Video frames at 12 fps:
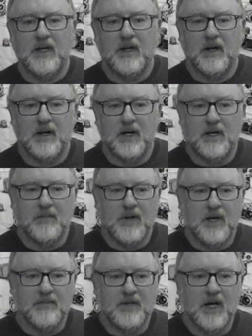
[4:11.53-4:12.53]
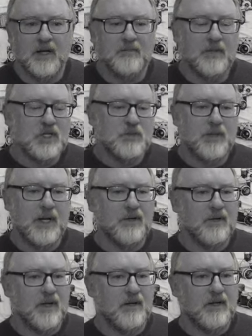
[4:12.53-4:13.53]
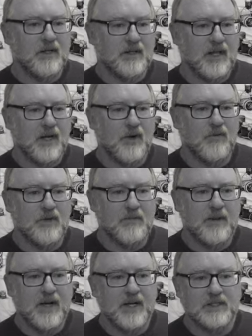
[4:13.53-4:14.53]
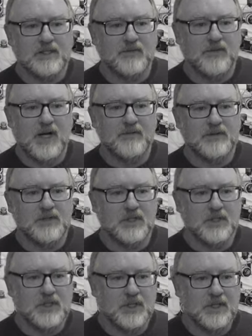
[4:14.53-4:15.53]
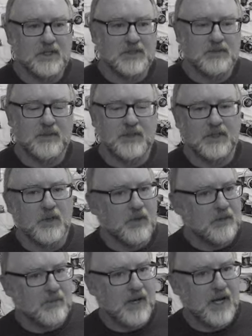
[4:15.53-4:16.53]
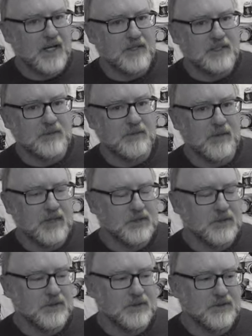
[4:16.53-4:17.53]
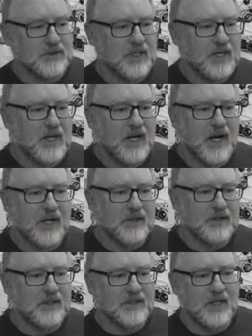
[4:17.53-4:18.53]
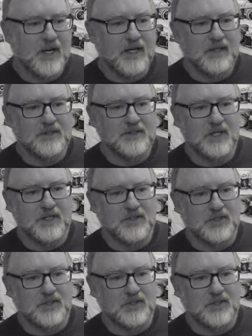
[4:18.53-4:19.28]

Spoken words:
I've gotten much better at that over the past 5 or 6 years, but going back in some of my journals, I look at that and it's like,